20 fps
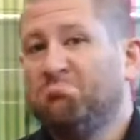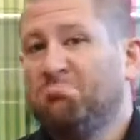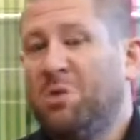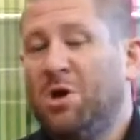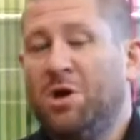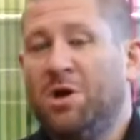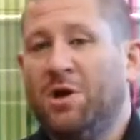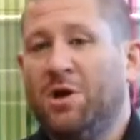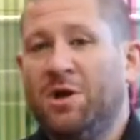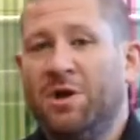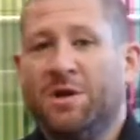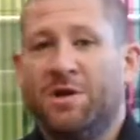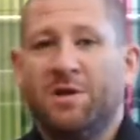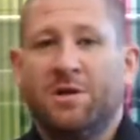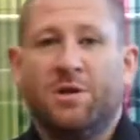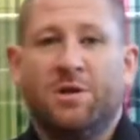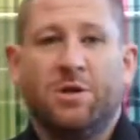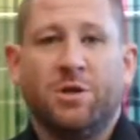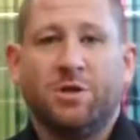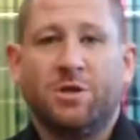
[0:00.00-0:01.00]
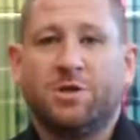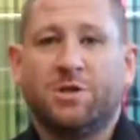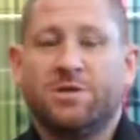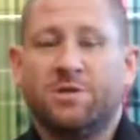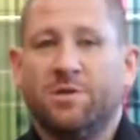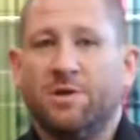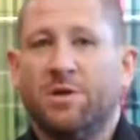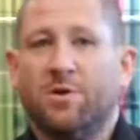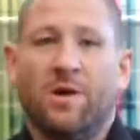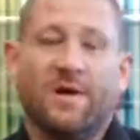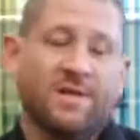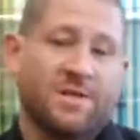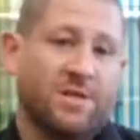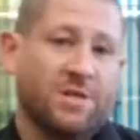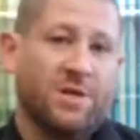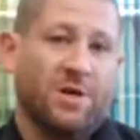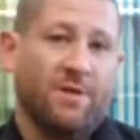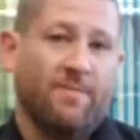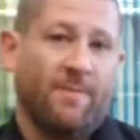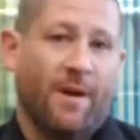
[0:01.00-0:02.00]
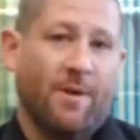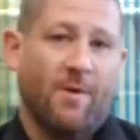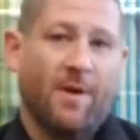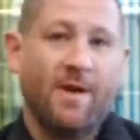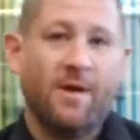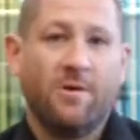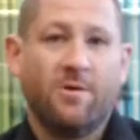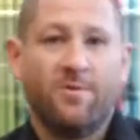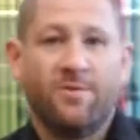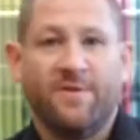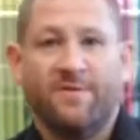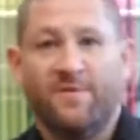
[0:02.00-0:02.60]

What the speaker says: and it does, has a certain amount of health.